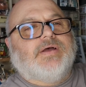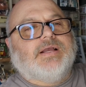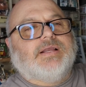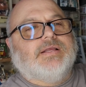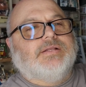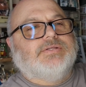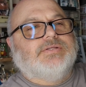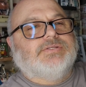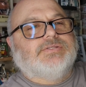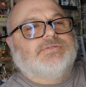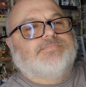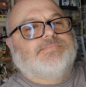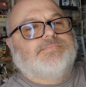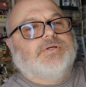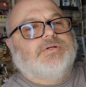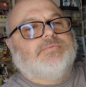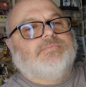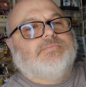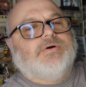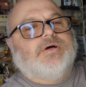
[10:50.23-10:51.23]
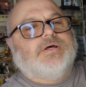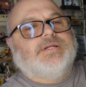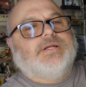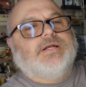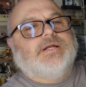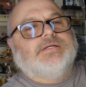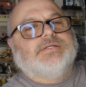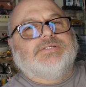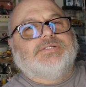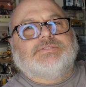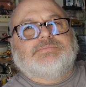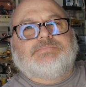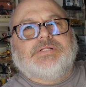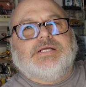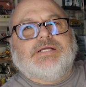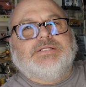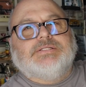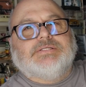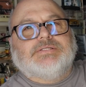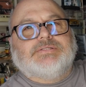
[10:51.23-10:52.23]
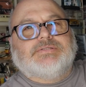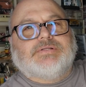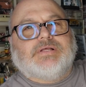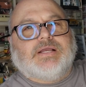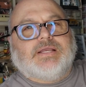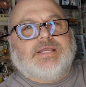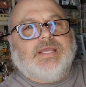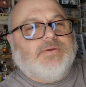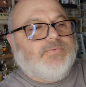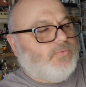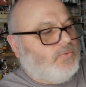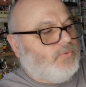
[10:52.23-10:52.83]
I could just put them on there and display it just like he